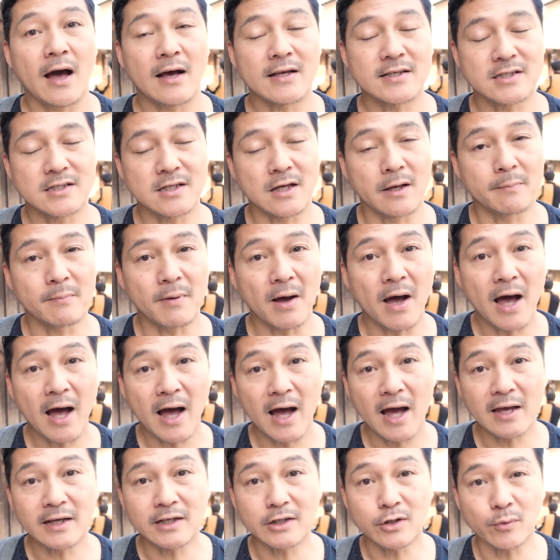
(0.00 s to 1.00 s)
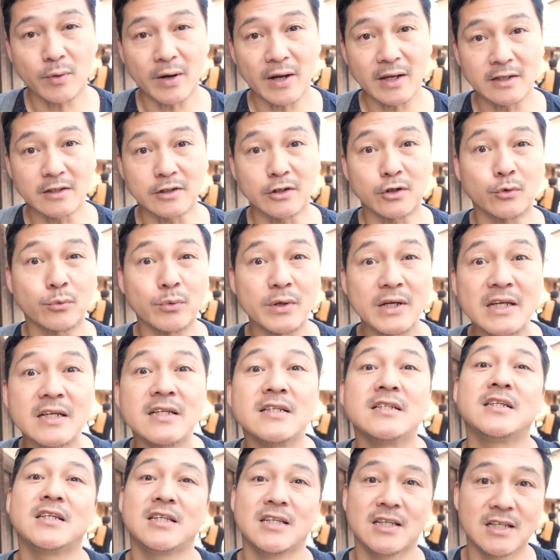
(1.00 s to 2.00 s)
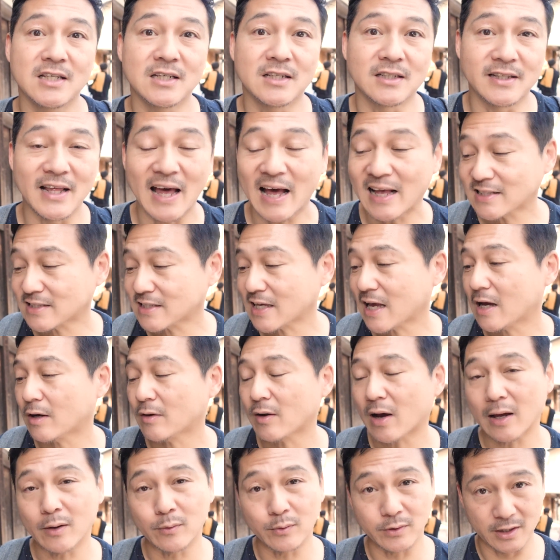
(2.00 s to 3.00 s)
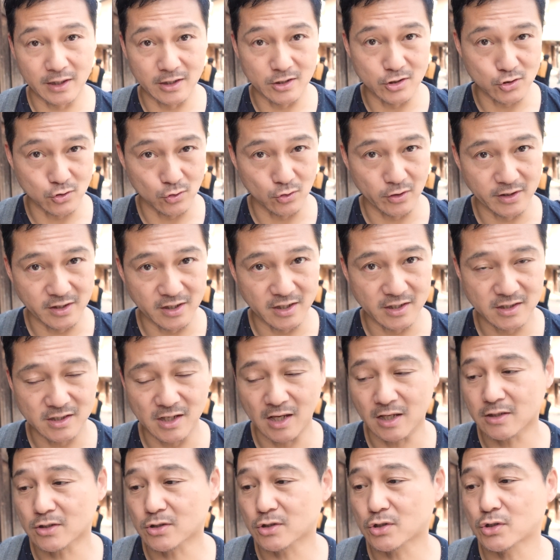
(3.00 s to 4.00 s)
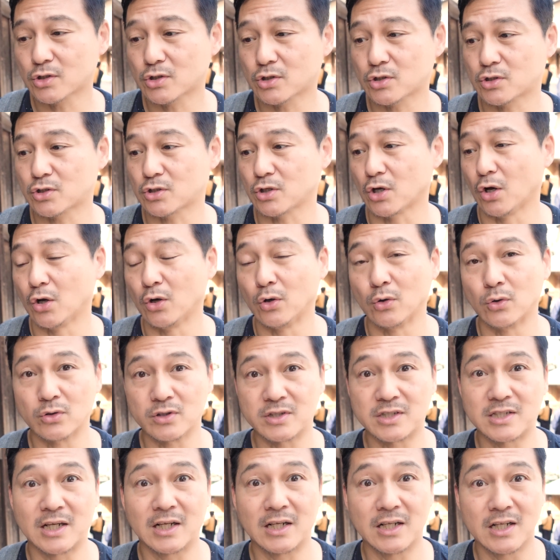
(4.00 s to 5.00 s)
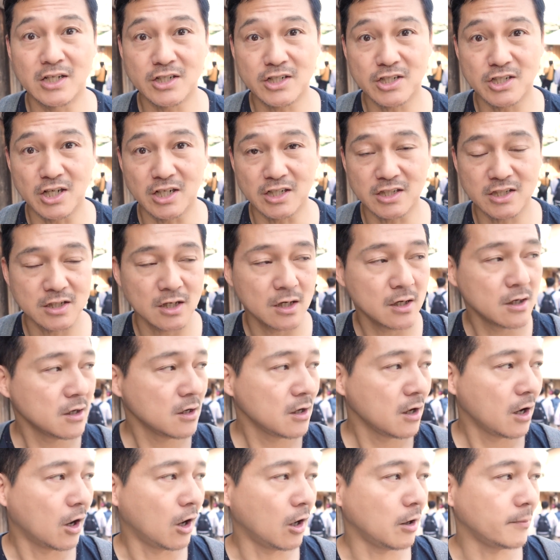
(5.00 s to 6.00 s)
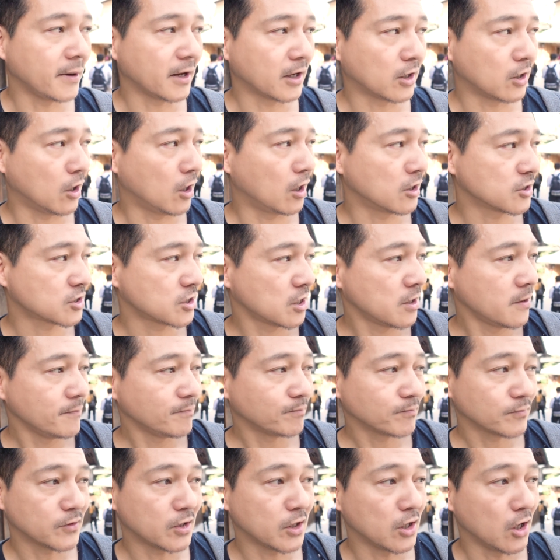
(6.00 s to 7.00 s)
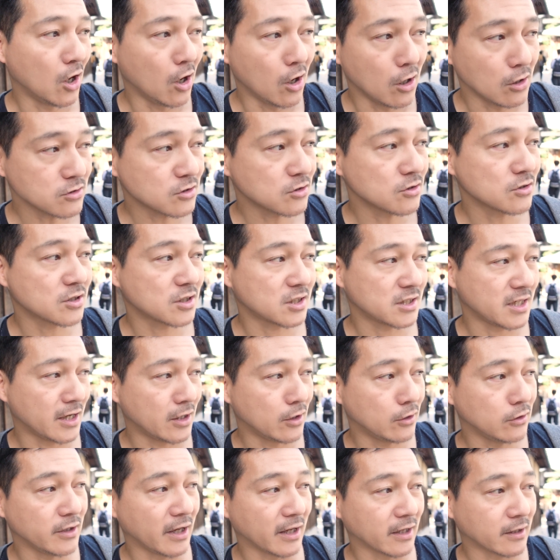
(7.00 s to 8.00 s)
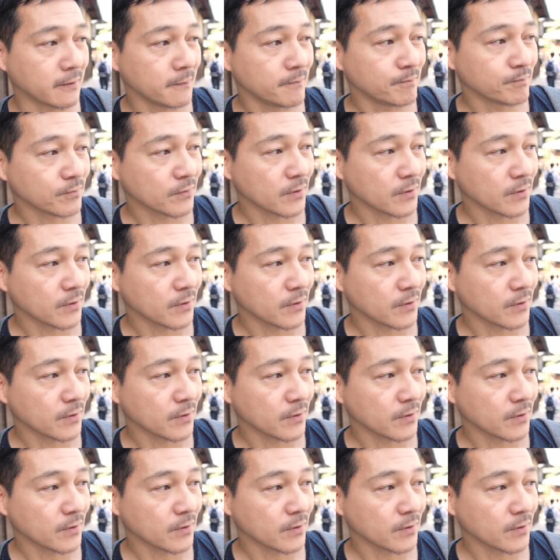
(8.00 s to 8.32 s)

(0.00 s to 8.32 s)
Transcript: some high grade green tea. That's how I would enjoy this. It's so delicious. Oh my gosh. They also sell like